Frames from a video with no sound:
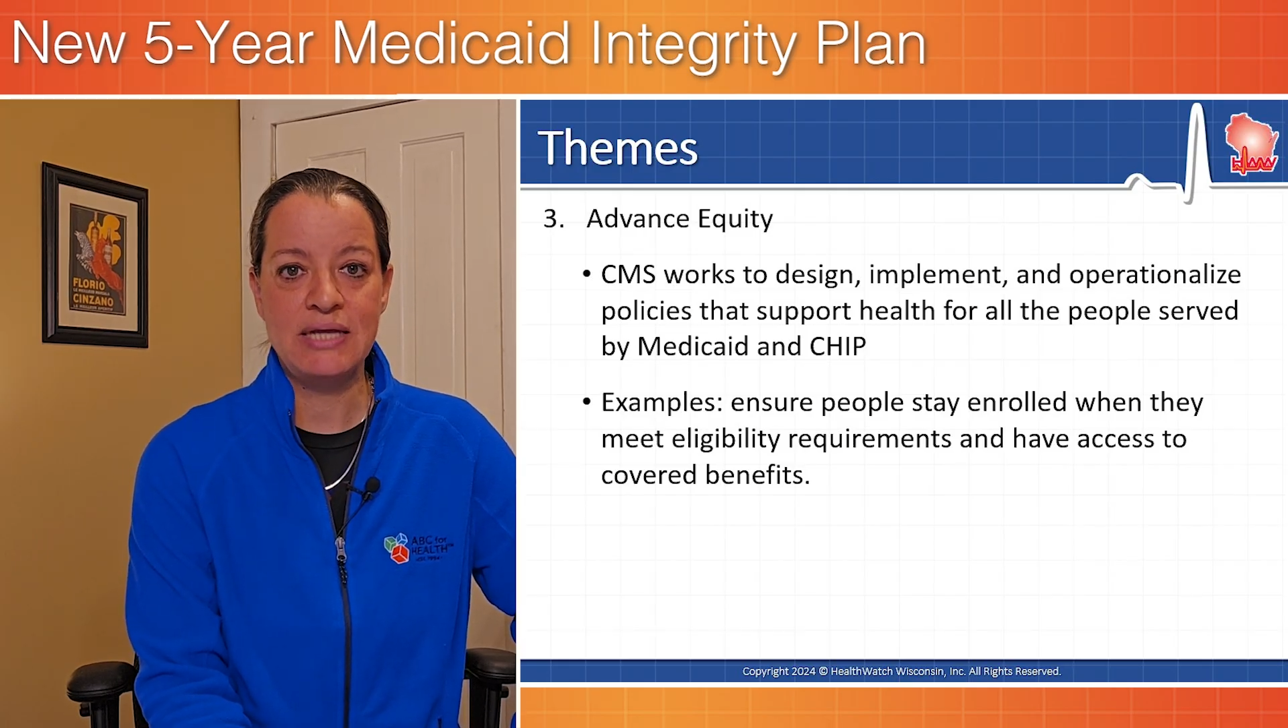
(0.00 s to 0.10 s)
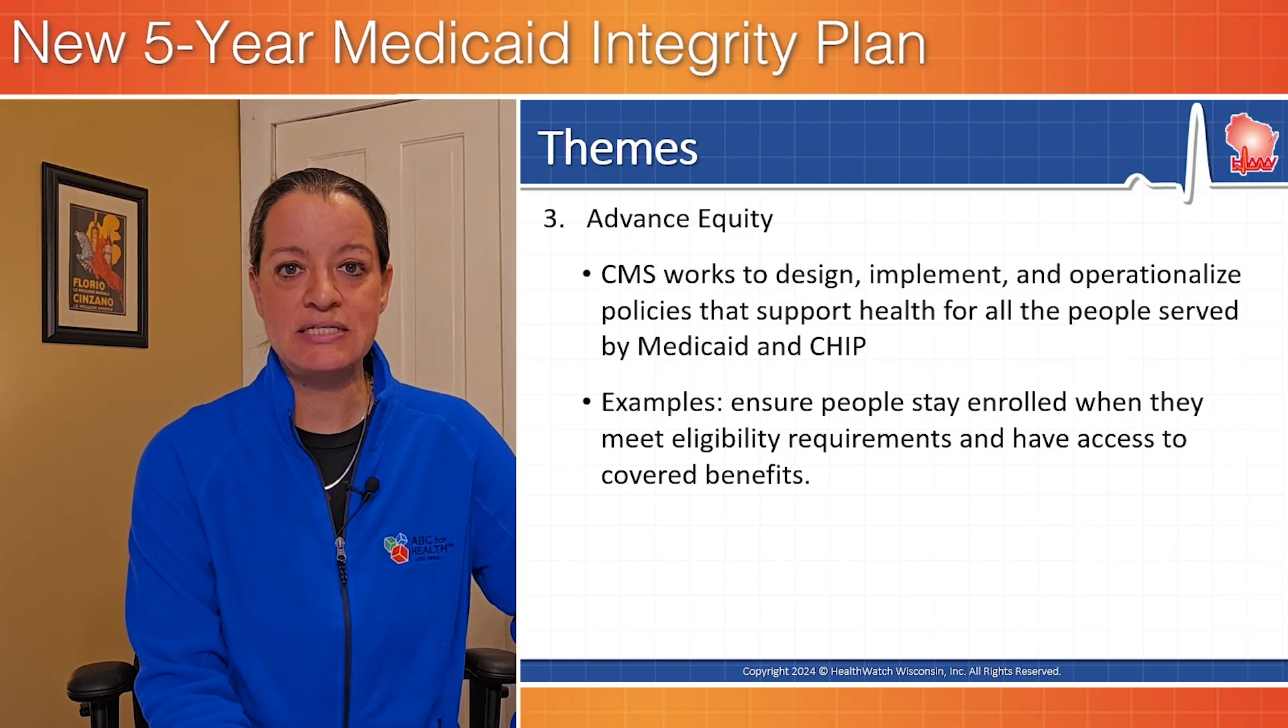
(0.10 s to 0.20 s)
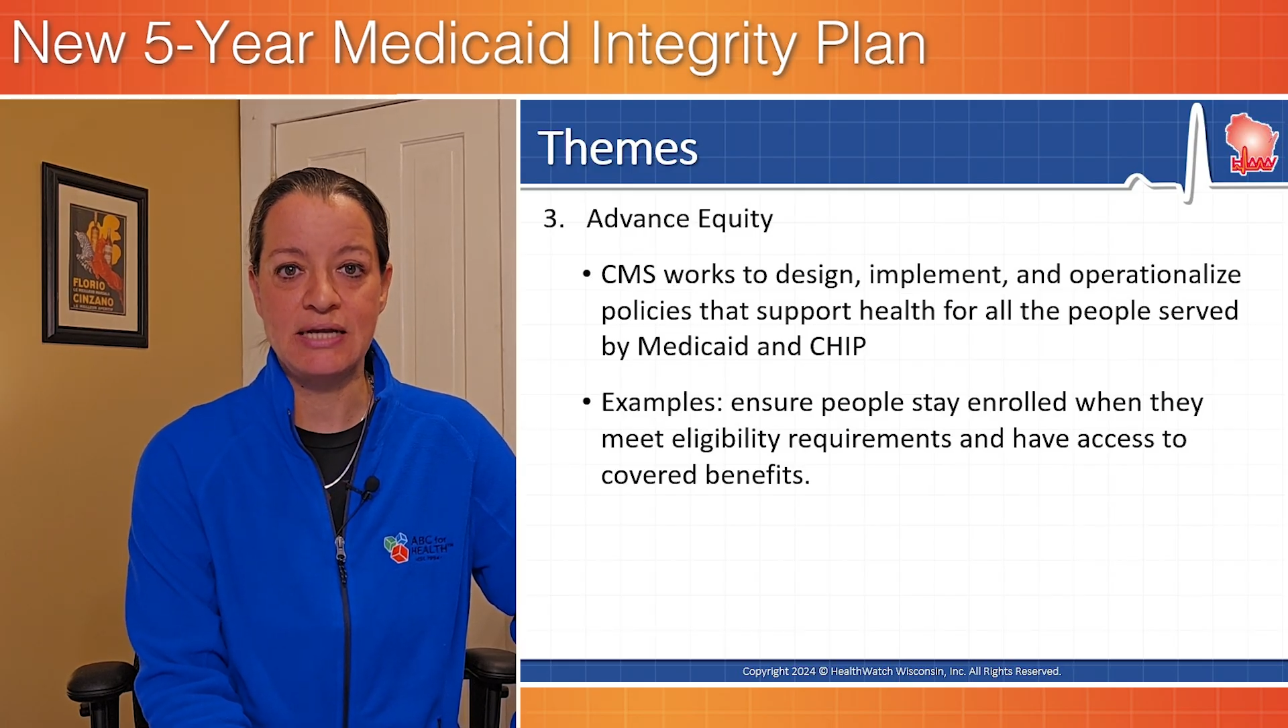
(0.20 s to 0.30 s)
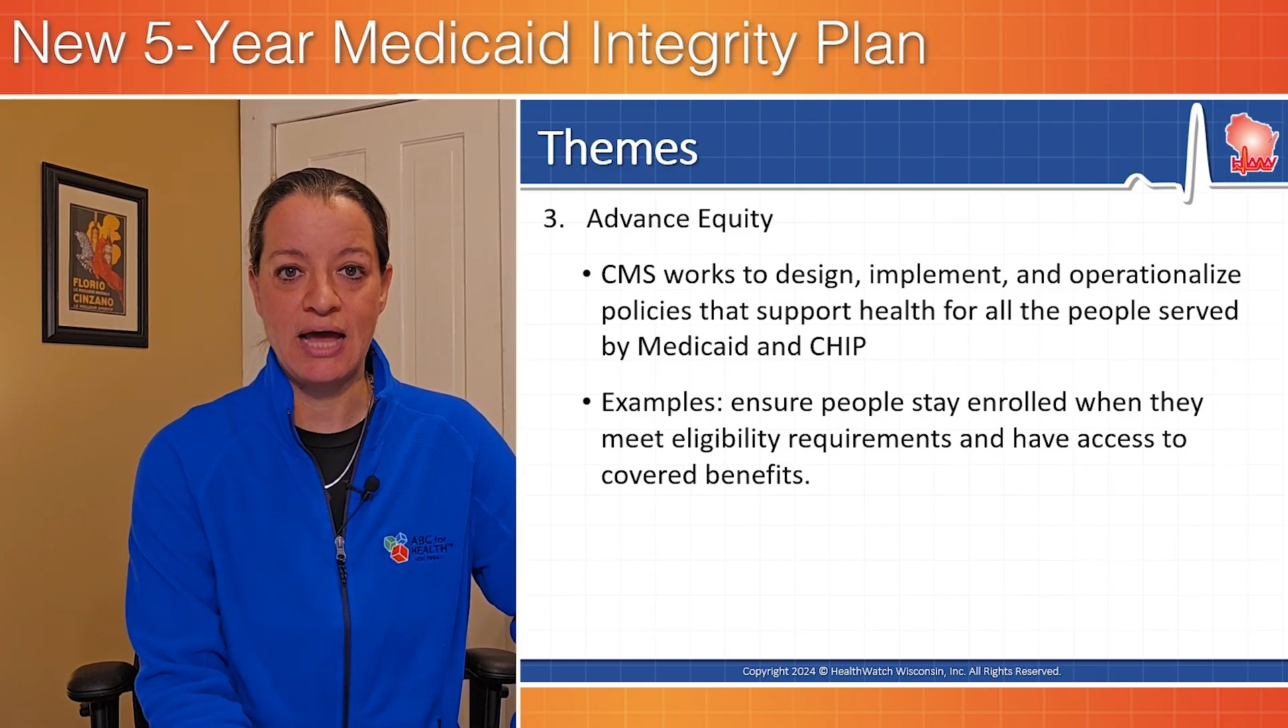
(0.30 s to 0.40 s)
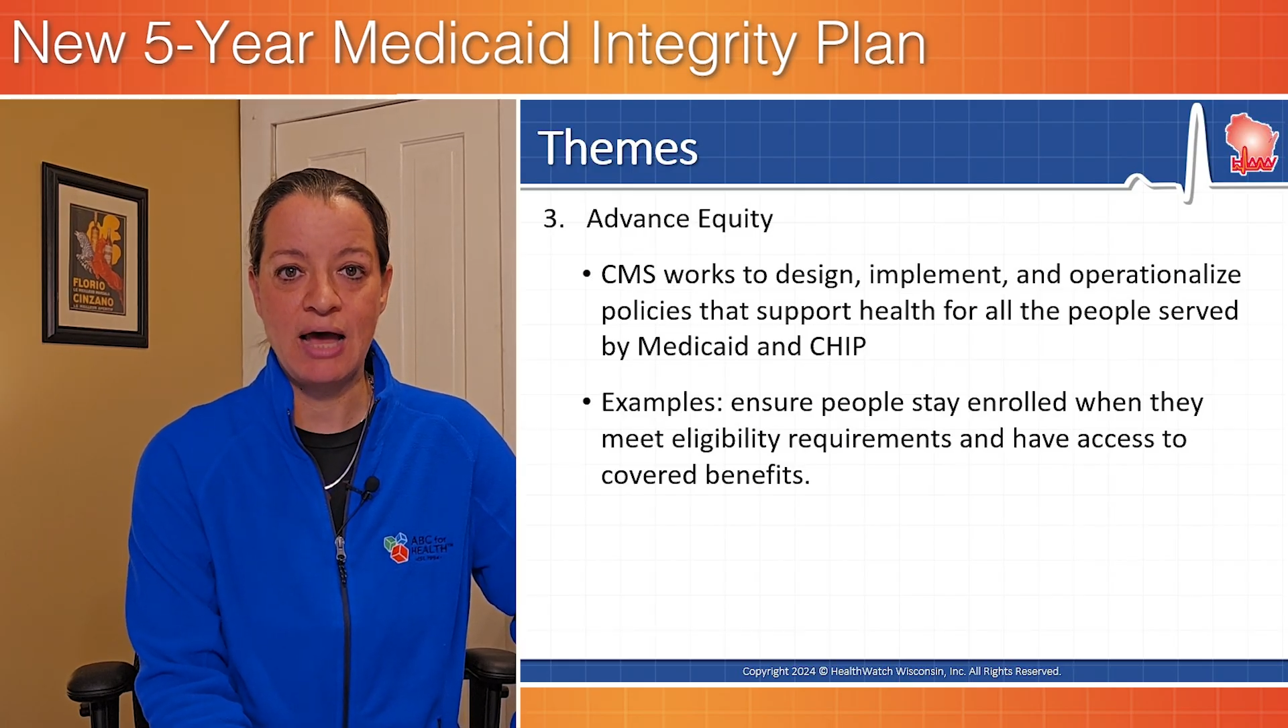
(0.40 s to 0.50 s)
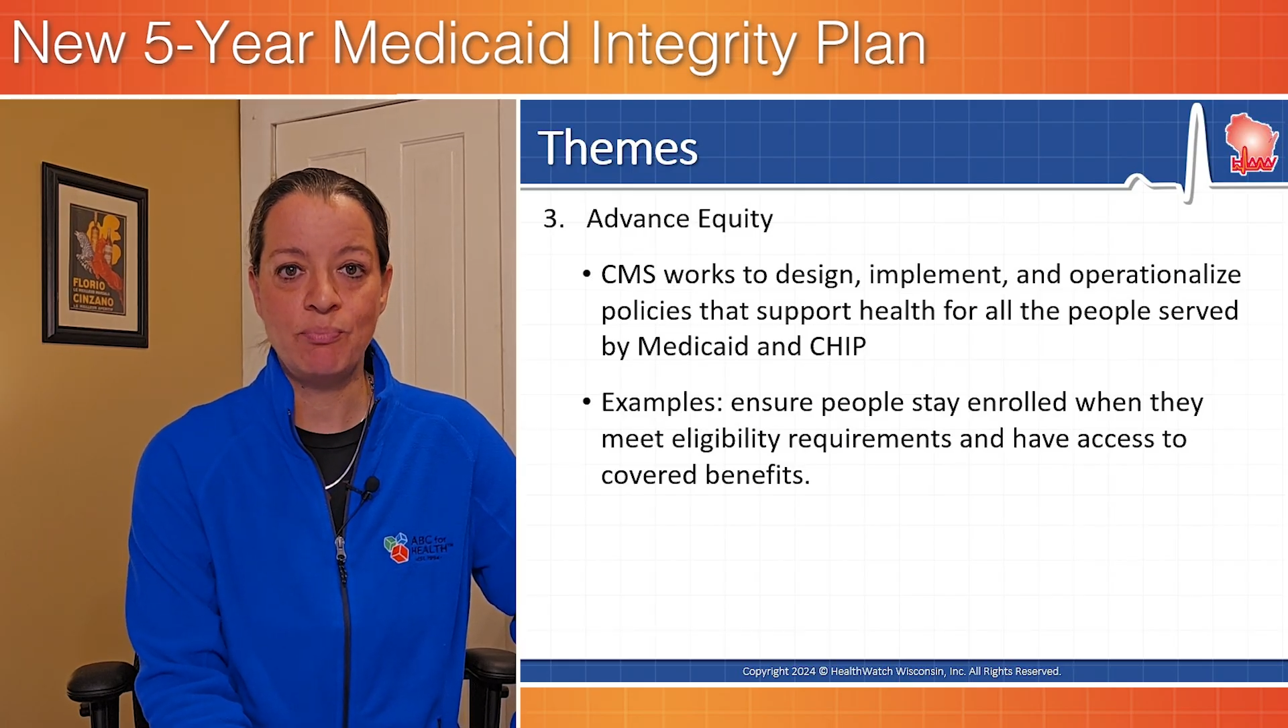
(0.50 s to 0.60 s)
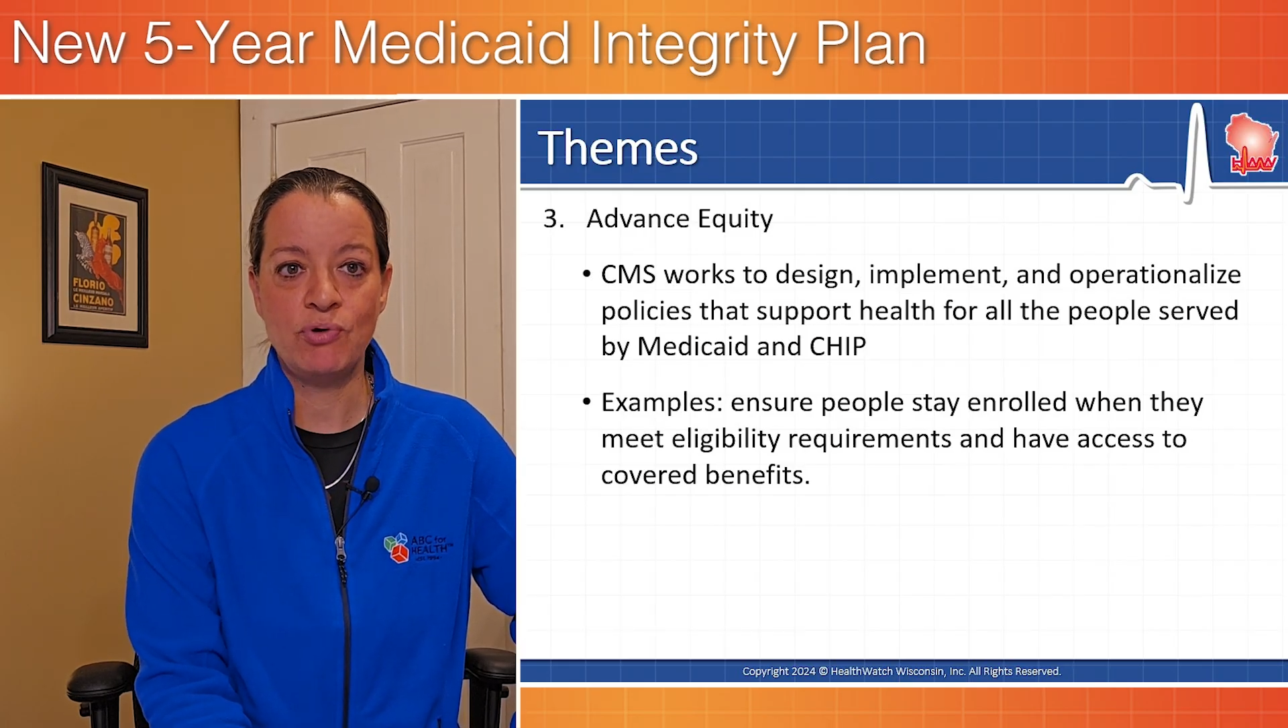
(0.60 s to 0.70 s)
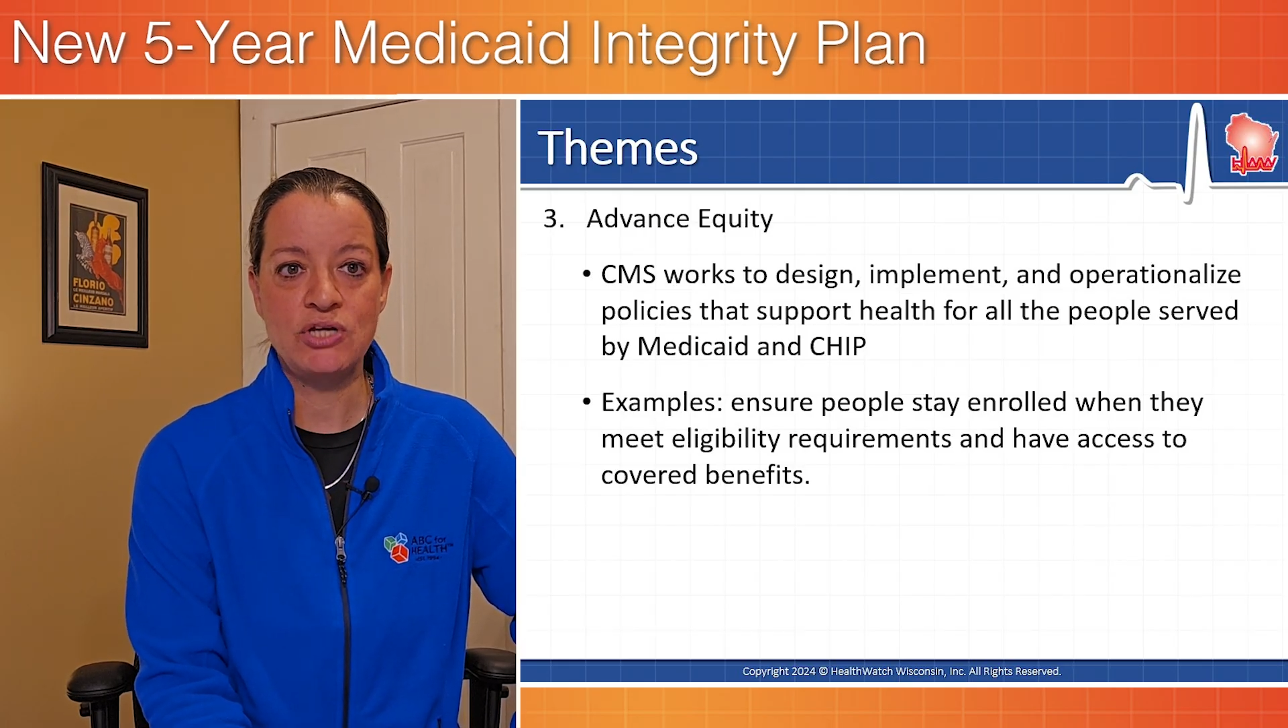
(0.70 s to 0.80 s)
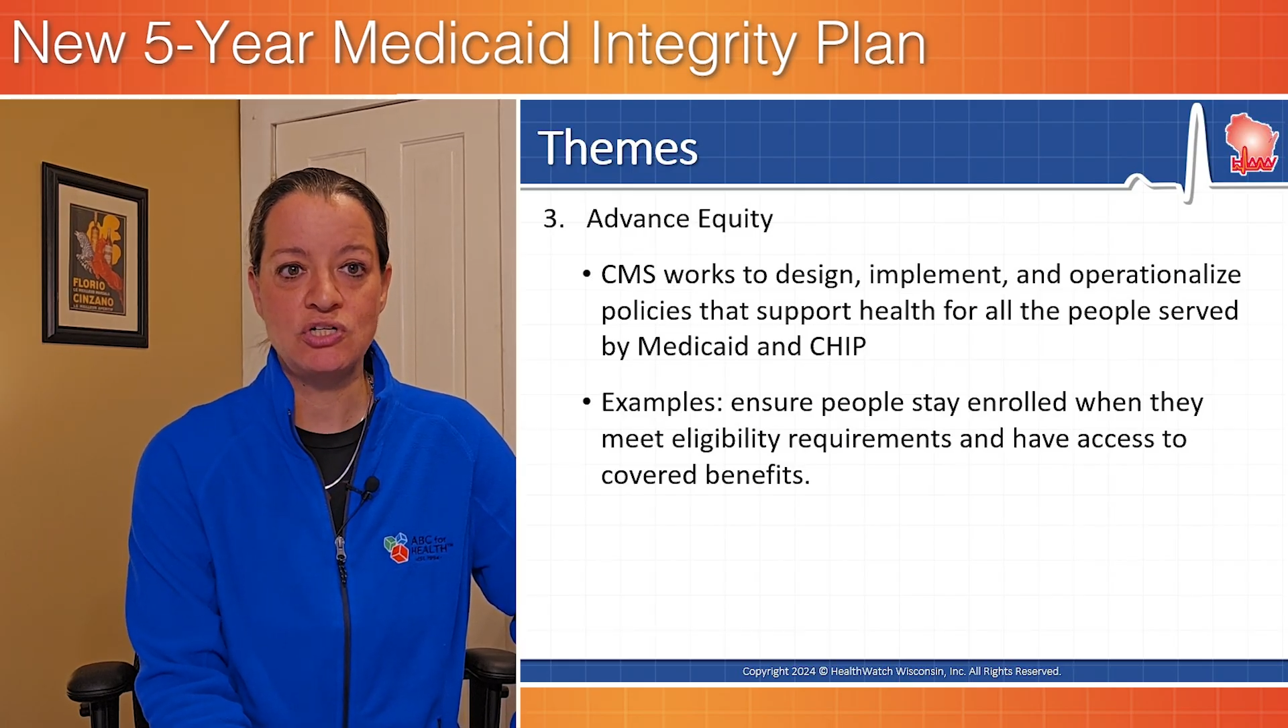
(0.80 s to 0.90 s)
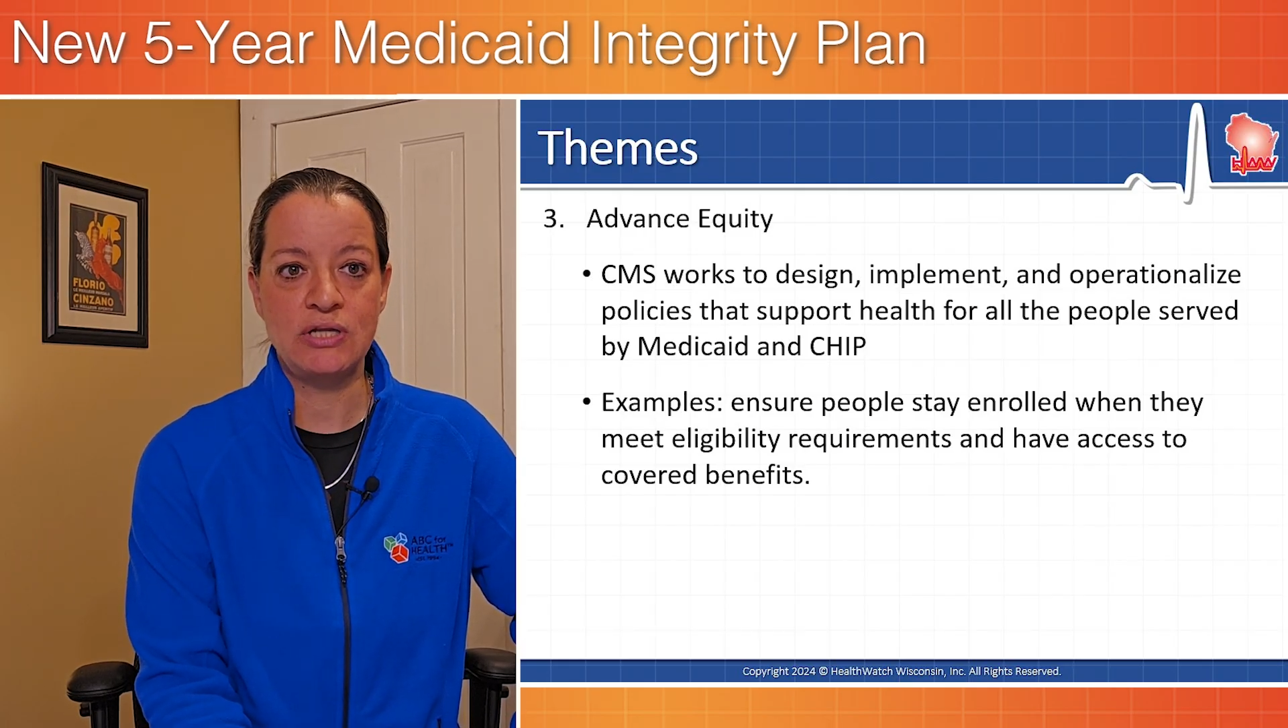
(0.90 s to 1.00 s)
and
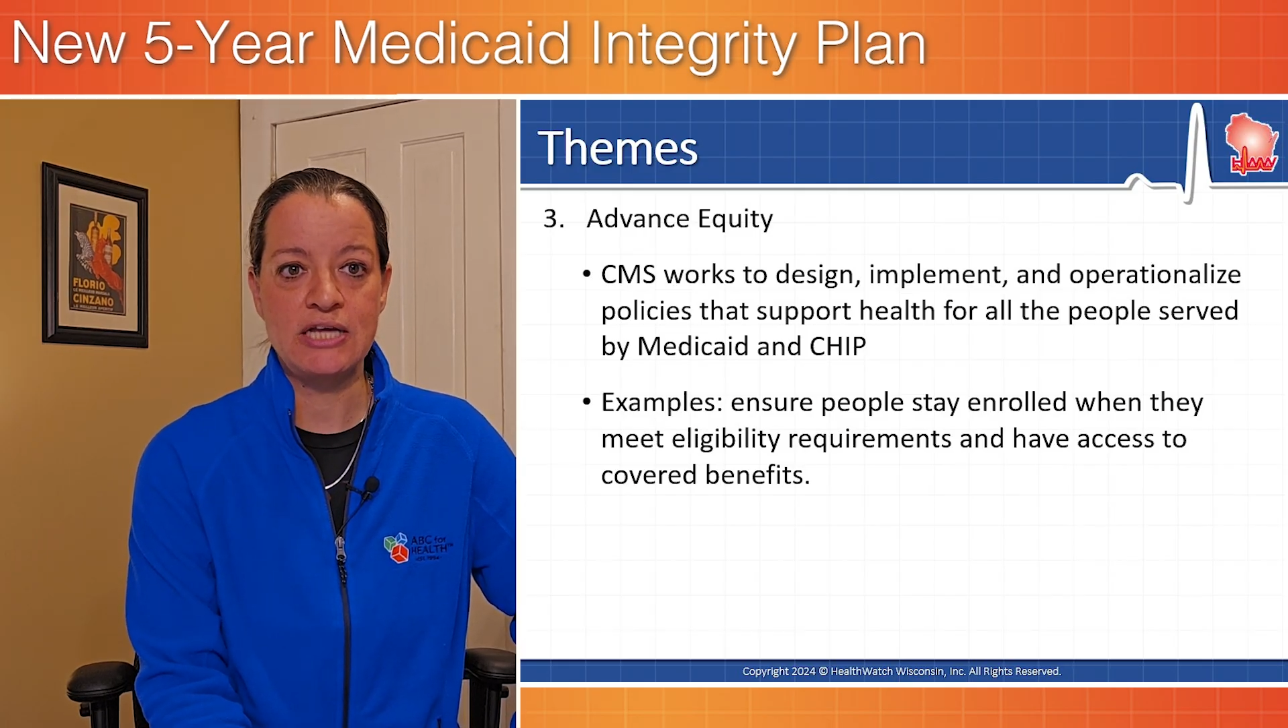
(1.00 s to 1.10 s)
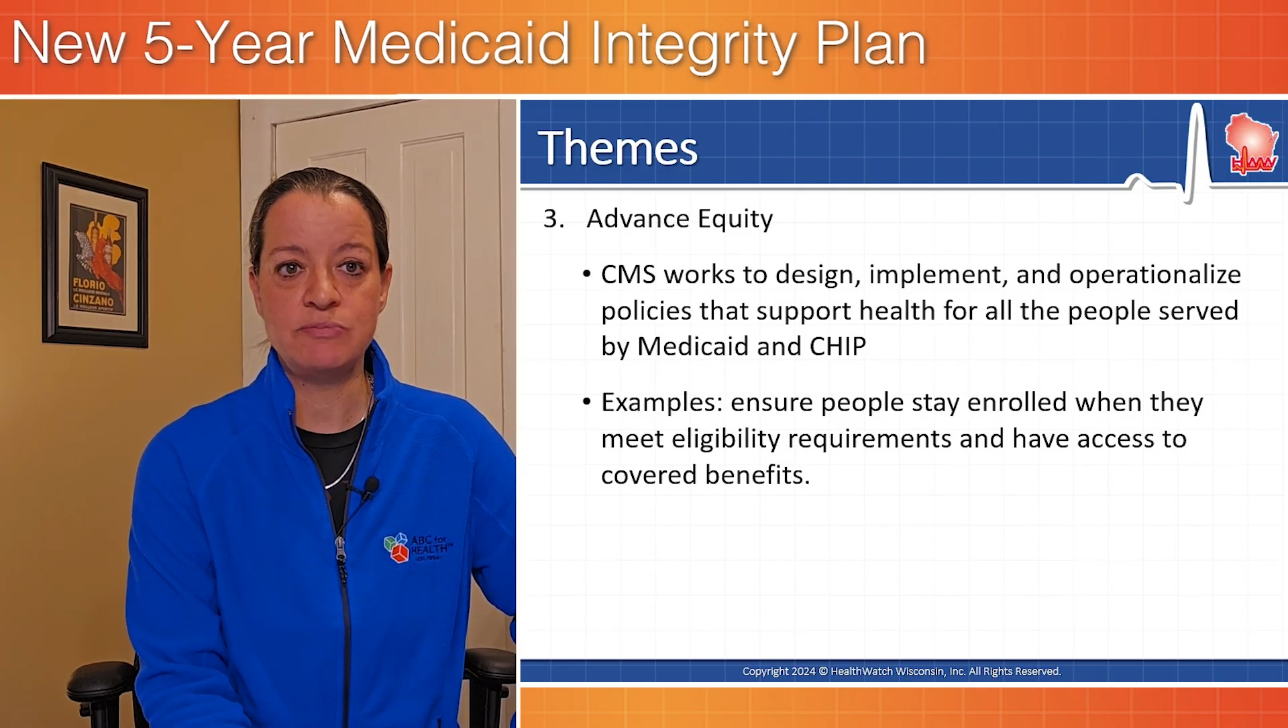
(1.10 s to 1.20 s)
operationalize